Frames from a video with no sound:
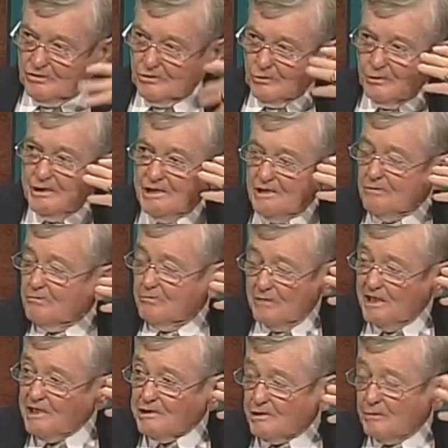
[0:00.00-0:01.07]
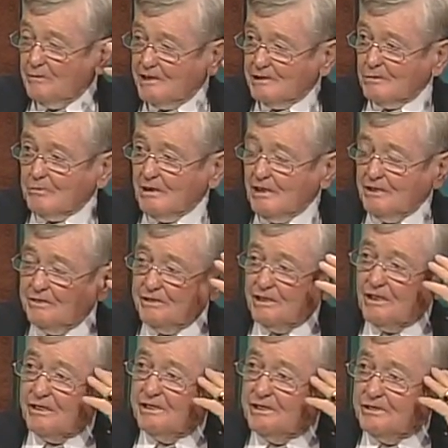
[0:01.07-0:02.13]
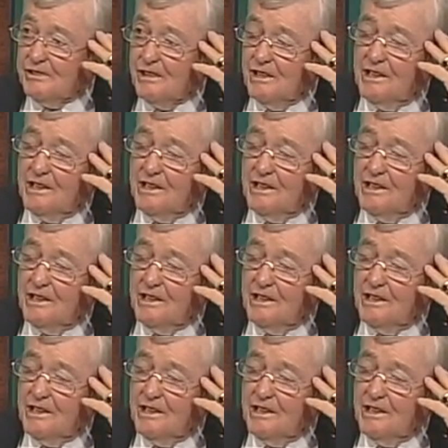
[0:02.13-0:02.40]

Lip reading: three major metropolitan areas